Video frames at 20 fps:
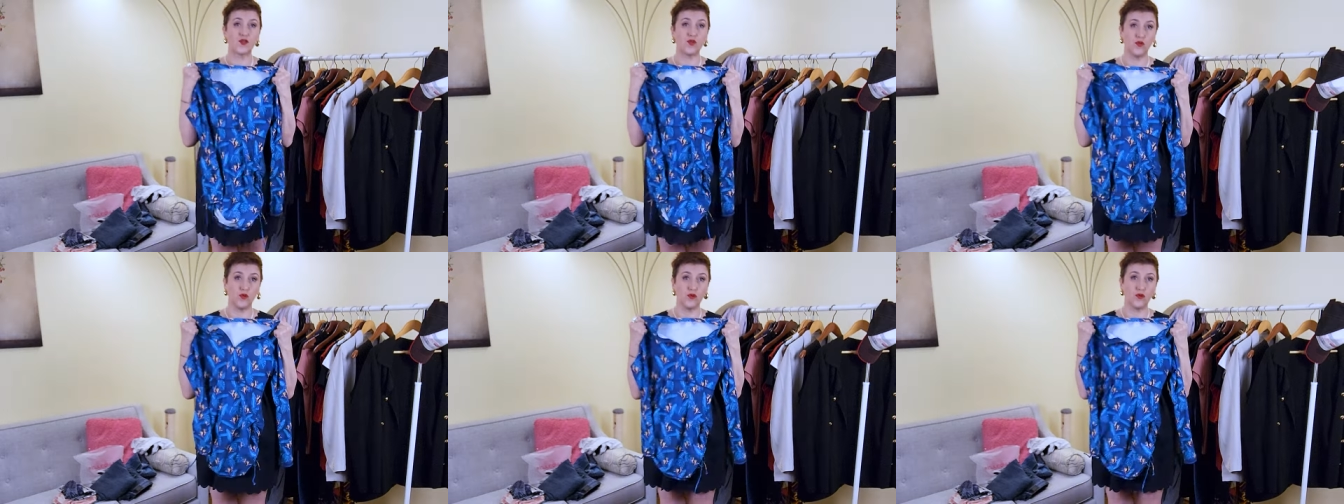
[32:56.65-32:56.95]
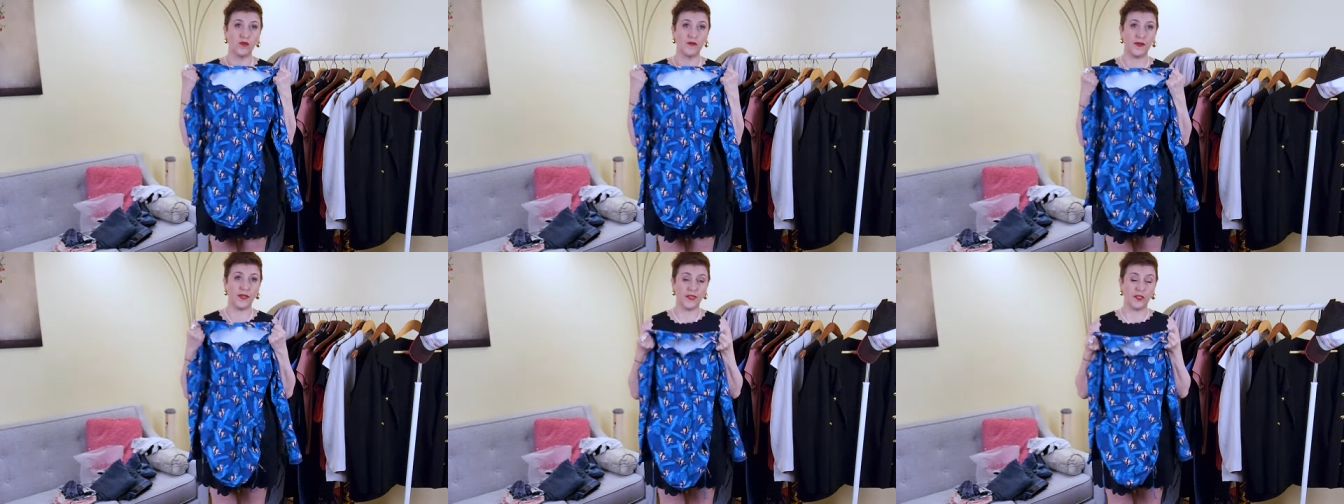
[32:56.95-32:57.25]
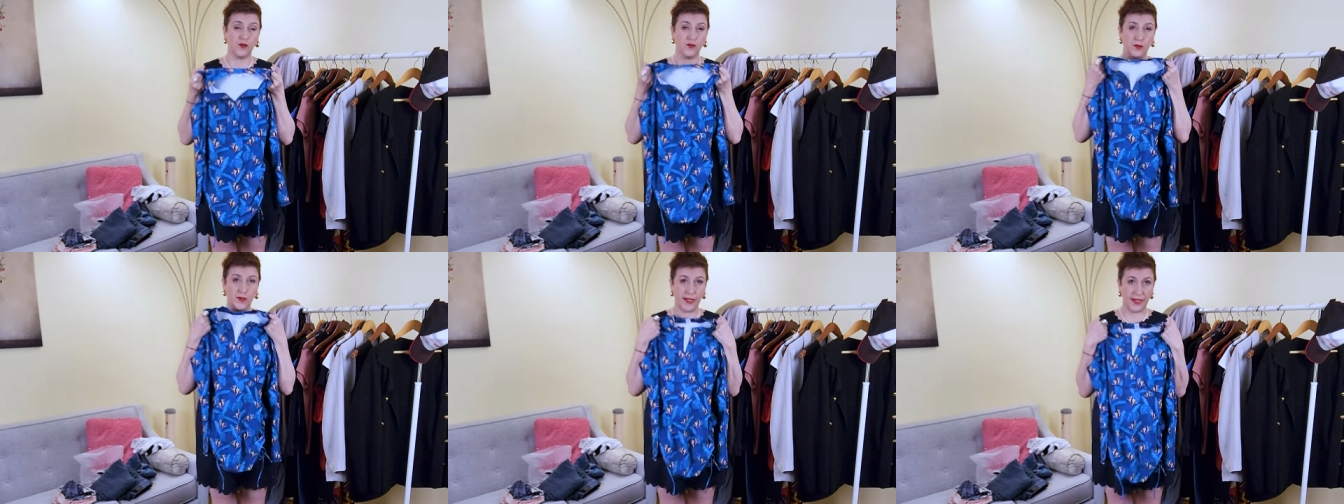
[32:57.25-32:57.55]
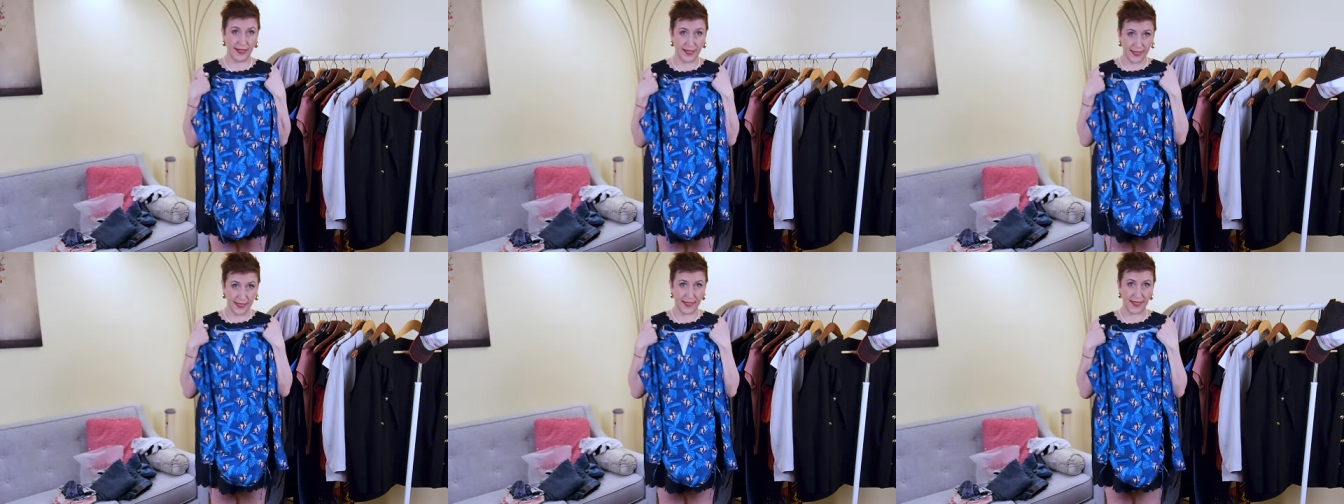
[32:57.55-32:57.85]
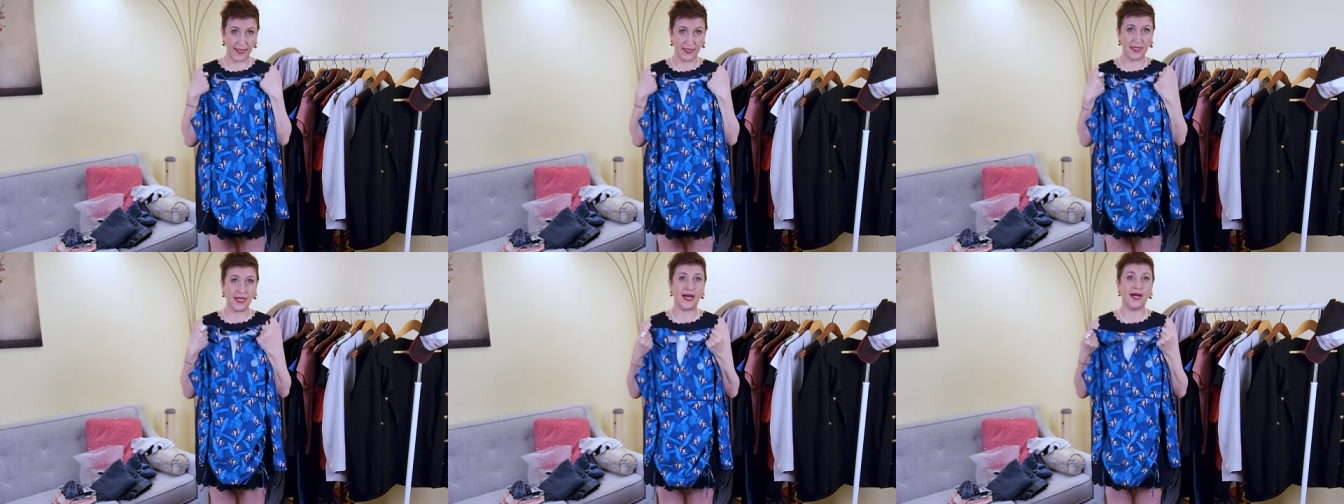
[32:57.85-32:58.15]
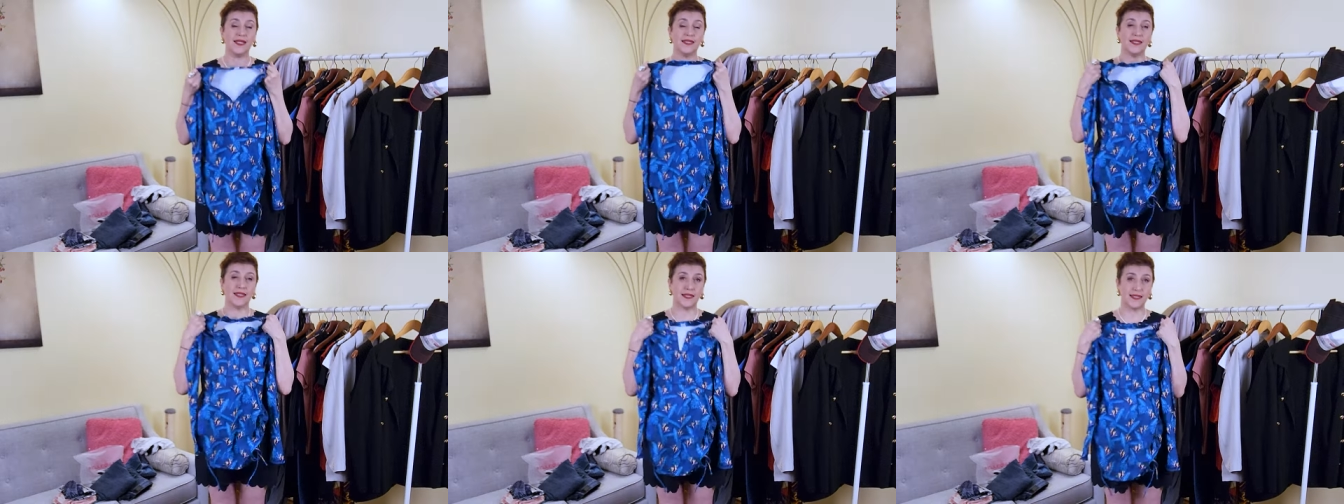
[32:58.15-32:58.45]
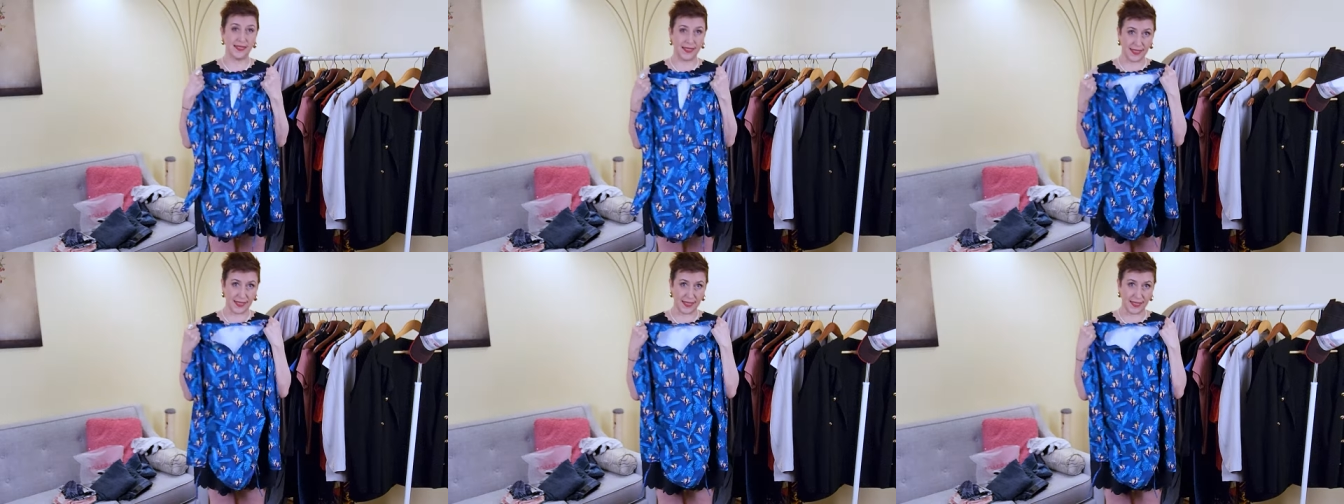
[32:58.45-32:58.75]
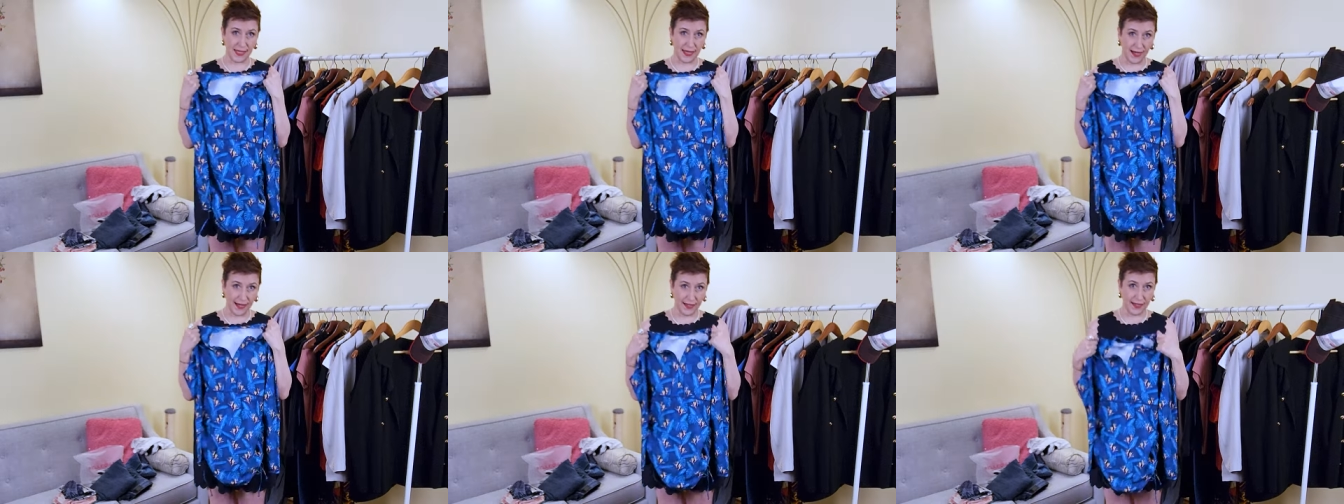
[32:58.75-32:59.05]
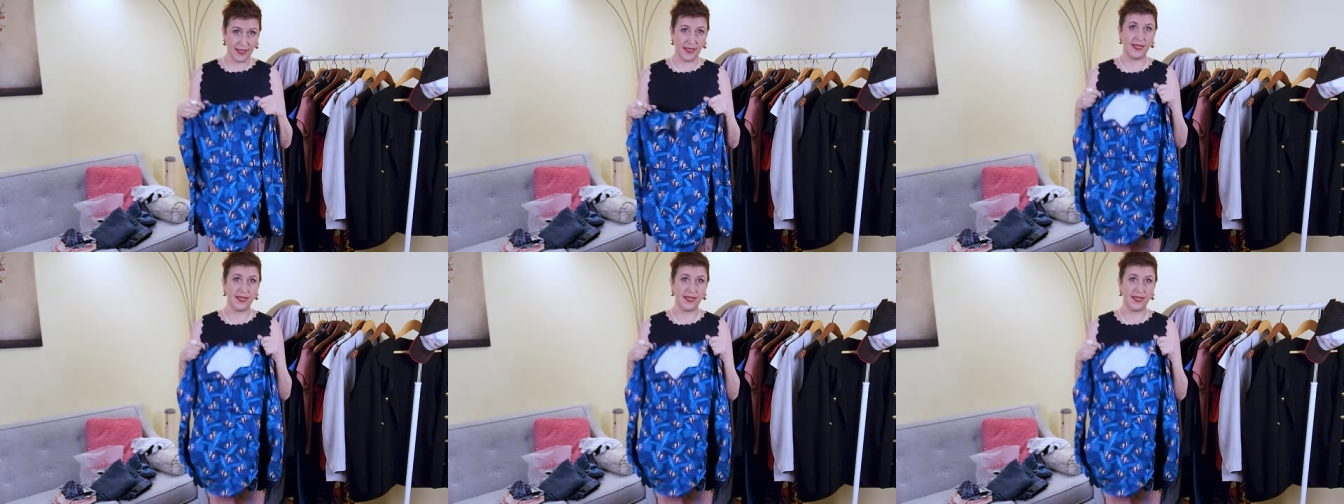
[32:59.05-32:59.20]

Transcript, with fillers: cool when you're wearing it under the sun.